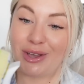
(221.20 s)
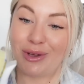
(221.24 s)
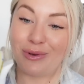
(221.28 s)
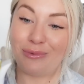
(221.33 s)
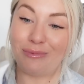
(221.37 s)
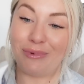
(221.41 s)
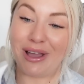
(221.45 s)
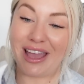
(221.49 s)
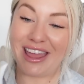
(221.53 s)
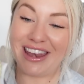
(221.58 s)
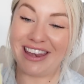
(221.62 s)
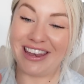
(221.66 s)

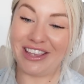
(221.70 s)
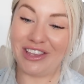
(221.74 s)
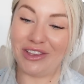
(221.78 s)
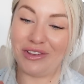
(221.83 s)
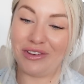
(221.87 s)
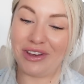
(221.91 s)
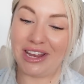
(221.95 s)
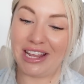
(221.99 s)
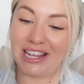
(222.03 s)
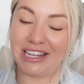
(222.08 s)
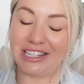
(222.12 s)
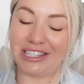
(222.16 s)
when you
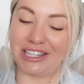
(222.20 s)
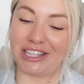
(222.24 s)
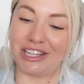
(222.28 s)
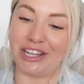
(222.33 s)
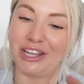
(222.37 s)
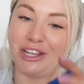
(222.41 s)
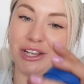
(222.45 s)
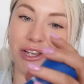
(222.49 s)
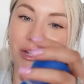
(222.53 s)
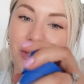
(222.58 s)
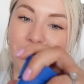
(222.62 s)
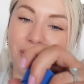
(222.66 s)
need
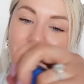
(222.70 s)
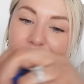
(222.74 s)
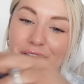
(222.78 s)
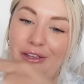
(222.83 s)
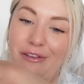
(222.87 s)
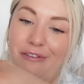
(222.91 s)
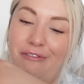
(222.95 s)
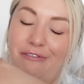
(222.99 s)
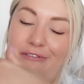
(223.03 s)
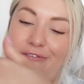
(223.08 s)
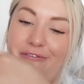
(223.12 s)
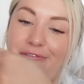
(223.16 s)
to. You
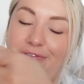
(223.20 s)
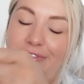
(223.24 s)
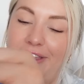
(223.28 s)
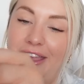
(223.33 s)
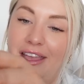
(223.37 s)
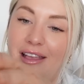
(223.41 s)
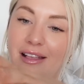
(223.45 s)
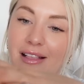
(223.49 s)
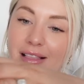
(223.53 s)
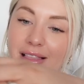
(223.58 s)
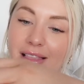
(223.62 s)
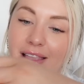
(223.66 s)

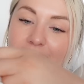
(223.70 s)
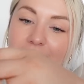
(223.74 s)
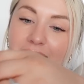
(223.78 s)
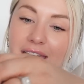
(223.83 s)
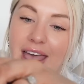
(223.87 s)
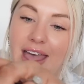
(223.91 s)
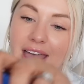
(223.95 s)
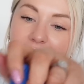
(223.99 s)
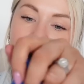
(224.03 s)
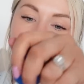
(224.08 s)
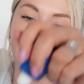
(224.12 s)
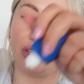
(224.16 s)
fill the
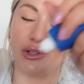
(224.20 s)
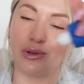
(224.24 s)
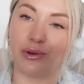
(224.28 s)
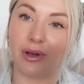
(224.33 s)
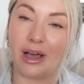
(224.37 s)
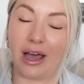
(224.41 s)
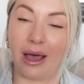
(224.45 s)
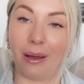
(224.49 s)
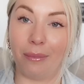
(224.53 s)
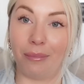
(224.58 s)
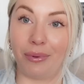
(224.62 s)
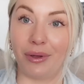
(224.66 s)
handle
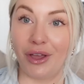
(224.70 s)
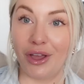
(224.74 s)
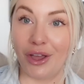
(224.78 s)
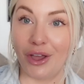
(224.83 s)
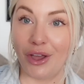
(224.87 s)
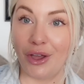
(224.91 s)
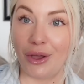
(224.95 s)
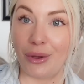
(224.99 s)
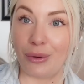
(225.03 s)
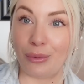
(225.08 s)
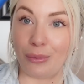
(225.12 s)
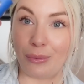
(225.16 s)
up
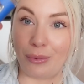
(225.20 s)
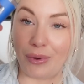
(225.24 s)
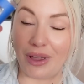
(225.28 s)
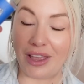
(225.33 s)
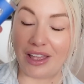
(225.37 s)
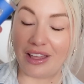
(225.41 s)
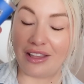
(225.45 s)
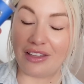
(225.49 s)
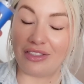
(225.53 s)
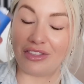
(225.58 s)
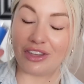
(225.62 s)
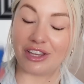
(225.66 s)

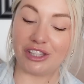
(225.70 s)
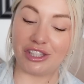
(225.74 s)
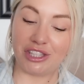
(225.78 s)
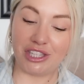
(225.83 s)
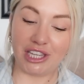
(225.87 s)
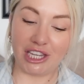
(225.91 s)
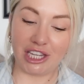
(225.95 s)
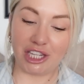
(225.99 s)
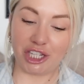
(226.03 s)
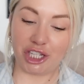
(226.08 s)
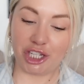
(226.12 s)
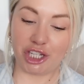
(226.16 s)
with
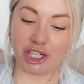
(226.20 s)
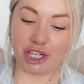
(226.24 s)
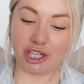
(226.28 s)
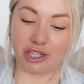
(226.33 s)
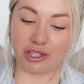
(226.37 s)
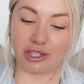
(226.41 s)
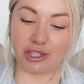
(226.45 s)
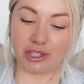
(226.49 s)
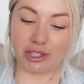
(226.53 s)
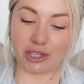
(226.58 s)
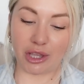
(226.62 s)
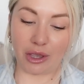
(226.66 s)
dish
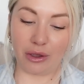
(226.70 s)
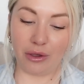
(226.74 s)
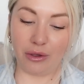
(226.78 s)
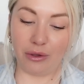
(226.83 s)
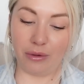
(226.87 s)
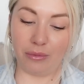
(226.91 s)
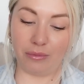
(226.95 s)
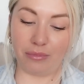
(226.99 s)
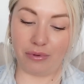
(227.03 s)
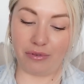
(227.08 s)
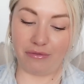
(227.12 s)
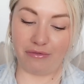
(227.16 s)

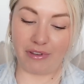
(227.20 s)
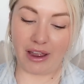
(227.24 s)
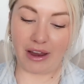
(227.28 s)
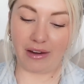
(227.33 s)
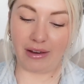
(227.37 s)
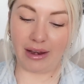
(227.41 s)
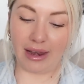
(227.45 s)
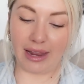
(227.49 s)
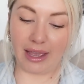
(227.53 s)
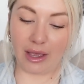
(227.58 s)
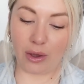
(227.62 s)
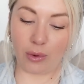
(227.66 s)
soap,
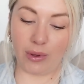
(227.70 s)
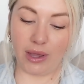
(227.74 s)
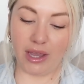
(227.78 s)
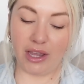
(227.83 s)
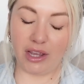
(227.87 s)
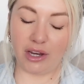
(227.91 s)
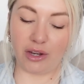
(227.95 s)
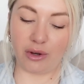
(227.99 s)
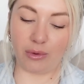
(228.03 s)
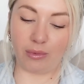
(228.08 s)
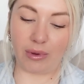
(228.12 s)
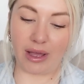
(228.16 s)
Fairy
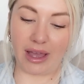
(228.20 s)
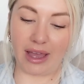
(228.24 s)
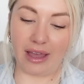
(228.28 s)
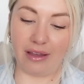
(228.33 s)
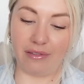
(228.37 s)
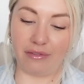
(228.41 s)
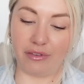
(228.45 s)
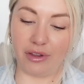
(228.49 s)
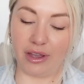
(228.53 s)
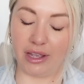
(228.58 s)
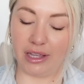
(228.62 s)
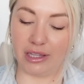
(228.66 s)
Liquid, or
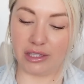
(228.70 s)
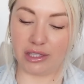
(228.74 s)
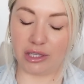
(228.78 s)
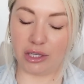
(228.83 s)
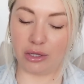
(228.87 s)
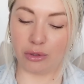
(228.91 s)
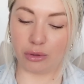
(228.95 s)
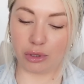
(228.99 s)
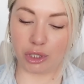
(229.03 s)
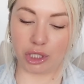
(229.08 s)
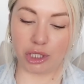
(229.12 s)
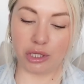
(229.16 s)
whatever is
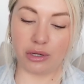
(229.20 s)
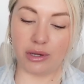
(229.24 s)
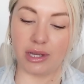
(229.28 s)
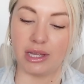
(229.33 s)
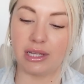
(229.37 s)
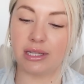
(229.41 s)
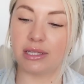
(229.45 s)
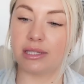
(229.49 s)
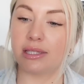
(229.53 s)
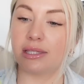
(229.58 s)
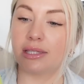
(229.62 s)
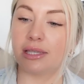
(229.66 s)
your
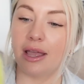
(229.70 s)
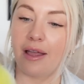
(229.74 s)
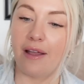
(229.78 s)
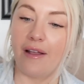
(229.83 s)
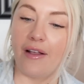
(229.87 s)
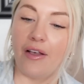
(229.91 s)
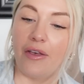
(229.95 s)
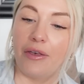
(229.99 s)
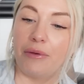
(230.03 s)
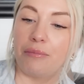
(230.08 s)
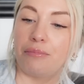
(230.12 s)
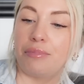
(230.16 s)
choice.
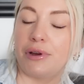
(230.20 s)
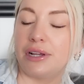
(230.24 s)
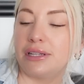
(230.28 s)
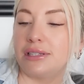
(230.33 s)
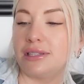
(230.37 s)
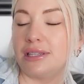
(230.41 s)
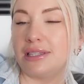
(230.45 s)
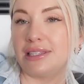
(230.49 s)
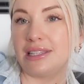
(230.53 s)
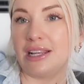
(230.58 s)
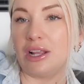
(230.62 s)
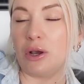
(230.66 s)
Press
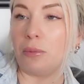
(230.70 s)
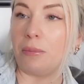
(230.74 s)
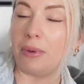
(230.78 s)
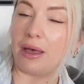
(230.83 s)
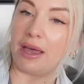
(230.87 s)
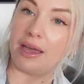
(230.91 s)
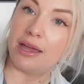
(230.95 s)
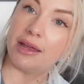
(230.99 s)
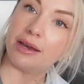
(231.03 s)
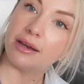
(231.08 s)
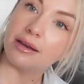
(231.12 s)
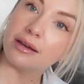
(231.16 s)
this little
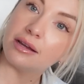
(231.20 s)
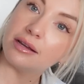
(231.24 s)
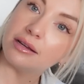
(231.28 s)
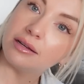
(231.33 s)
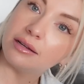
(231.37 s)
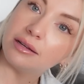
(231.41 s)
button,